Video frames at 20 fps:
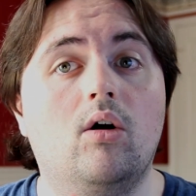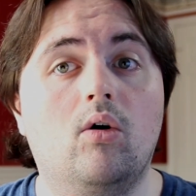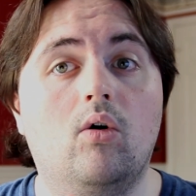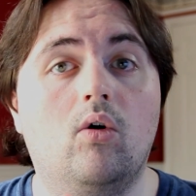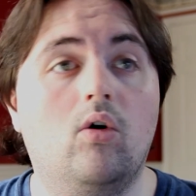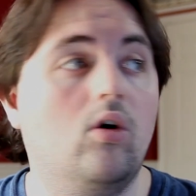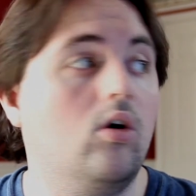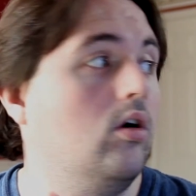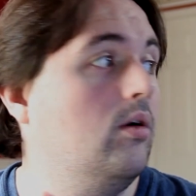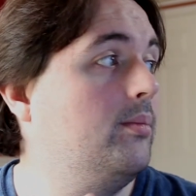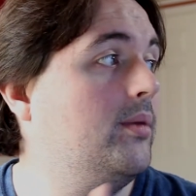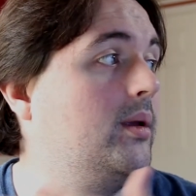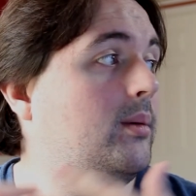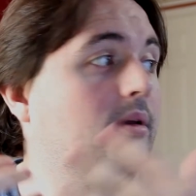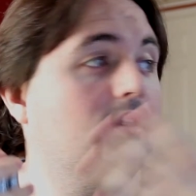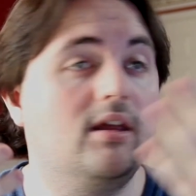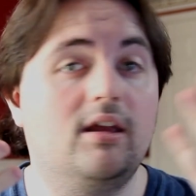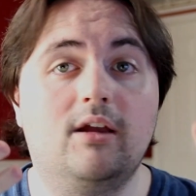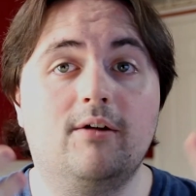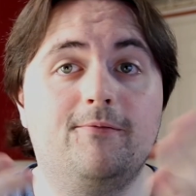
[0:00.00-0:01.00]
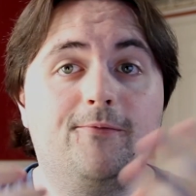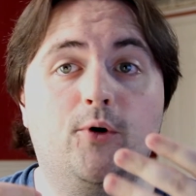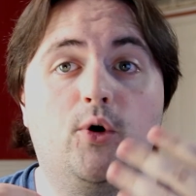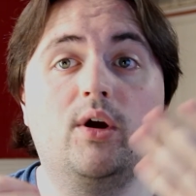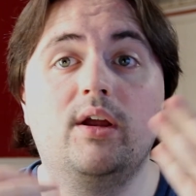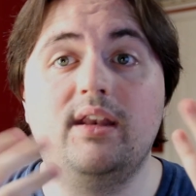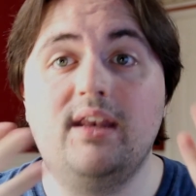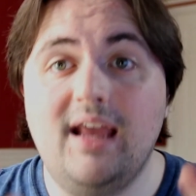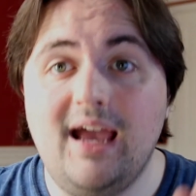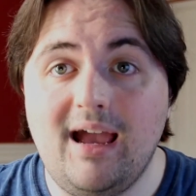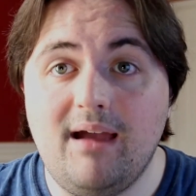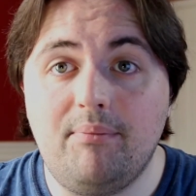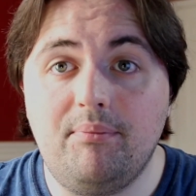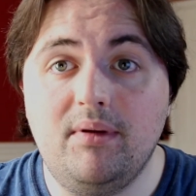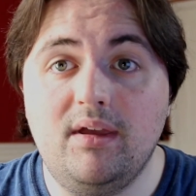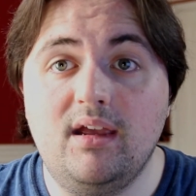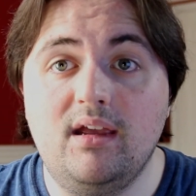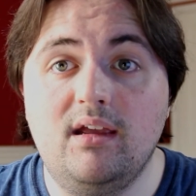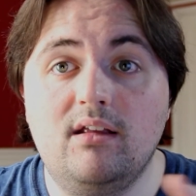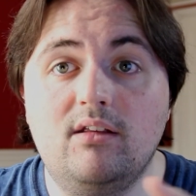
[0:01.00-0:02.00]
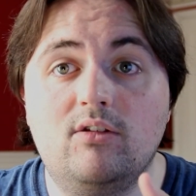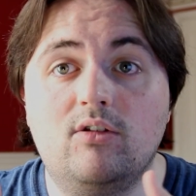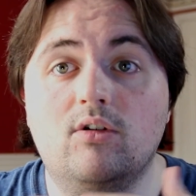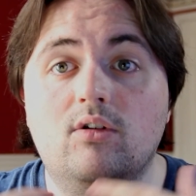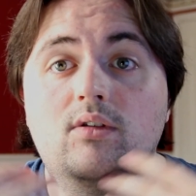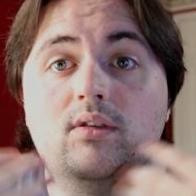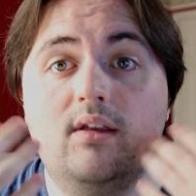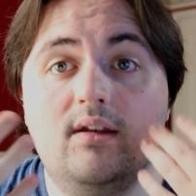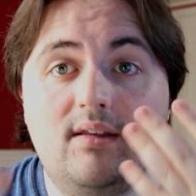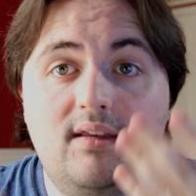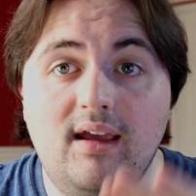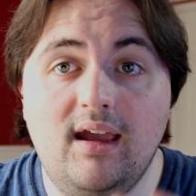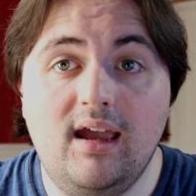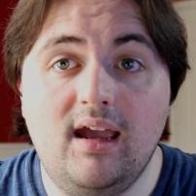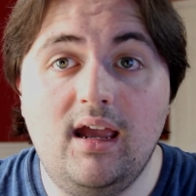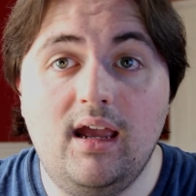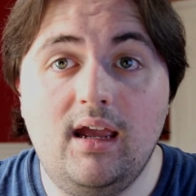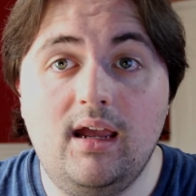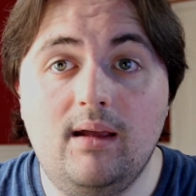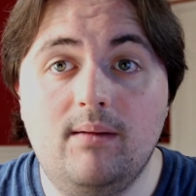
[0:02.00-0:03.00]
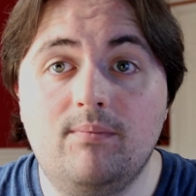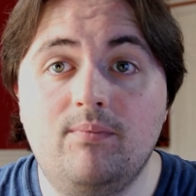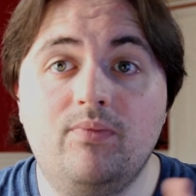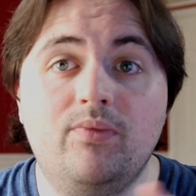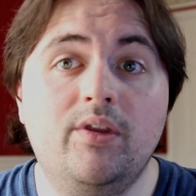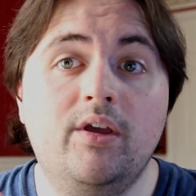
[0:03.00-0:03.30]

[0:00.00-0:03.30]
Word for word: or maybe like avoid napping during the day.